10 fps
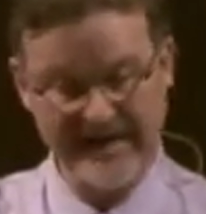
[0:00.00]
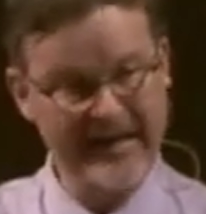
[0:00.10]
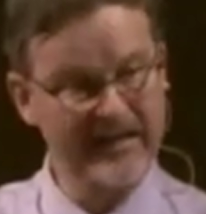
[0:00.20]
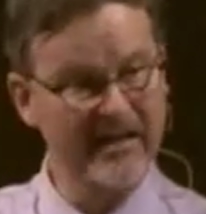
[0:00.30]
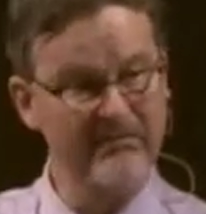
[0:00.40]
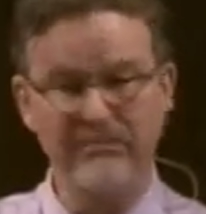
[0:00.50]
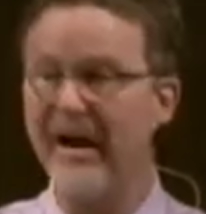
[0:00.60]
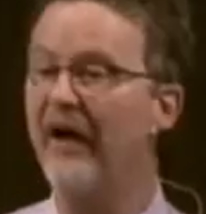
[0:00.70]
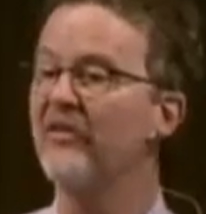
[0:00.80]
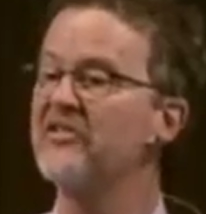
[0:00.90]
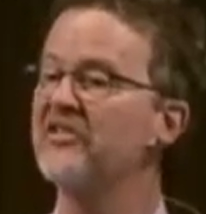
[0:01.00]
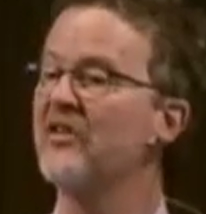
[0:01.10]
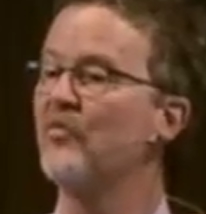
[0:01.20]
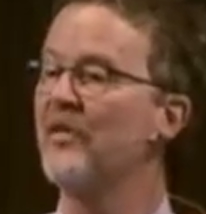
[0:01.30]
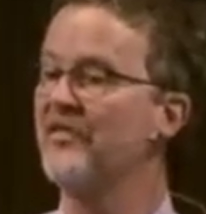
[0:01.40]
in
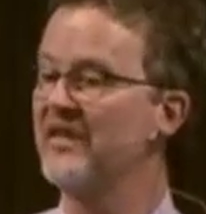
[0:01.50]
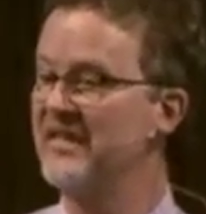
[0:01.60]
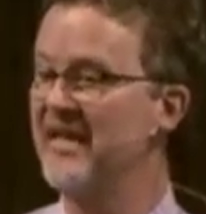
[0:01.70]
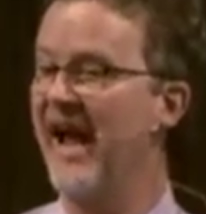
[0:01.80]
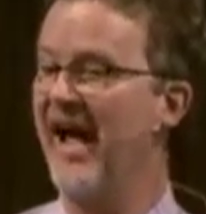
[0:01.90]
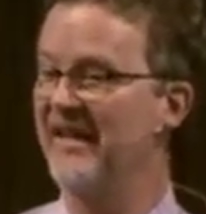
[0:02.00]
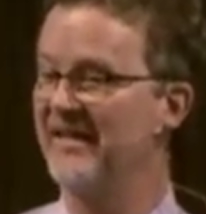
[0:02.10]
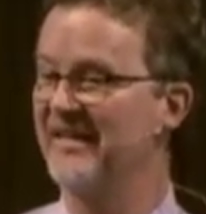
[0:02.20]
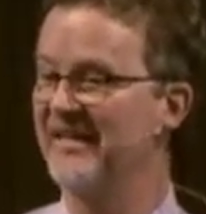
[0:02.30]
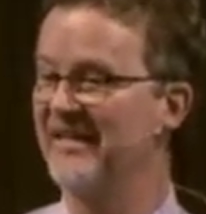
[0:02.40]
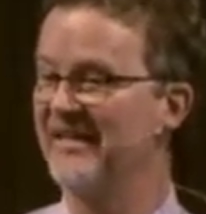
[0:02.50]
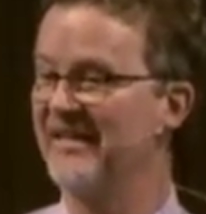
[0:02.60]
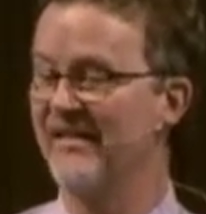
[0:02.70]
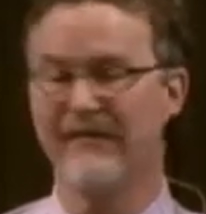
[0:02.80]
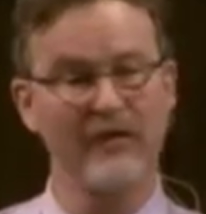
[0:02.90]
comparison with the debt
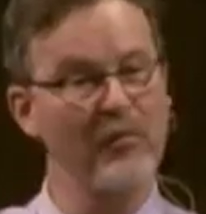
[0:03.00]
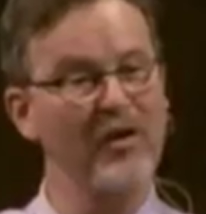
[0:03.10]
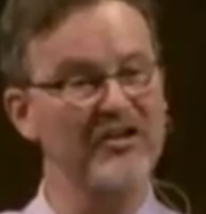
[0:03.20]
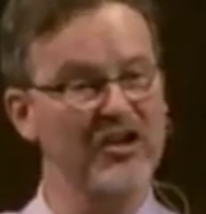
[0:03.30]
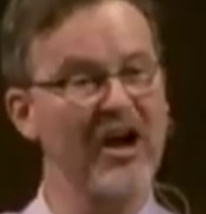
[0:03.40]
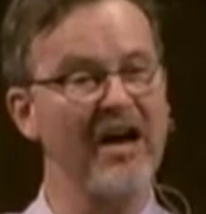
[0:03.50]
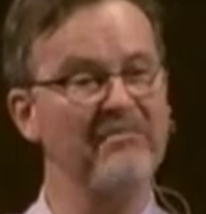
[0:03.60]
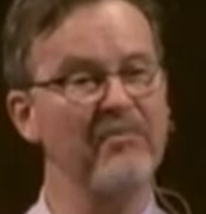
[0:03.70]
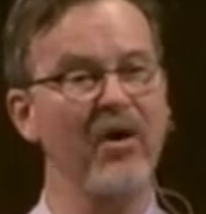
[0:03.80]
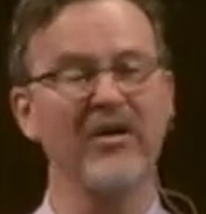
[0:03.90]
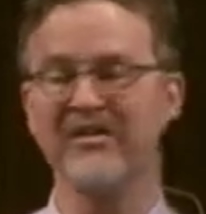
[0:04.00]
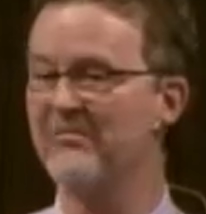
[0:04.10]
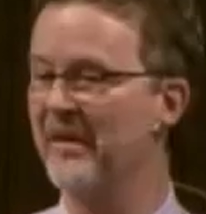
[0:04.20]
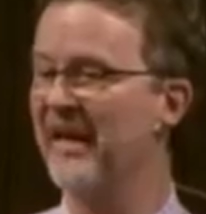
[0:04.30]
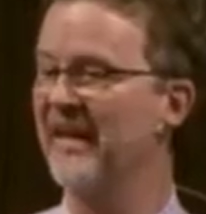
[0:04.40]
from which God
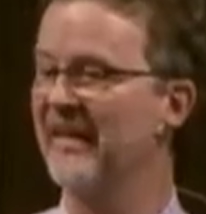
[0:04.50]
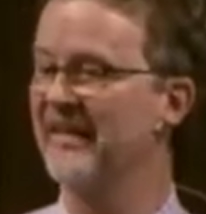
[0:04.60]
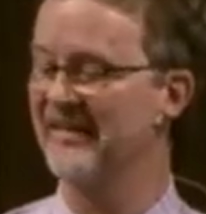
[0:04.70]
pardoned me.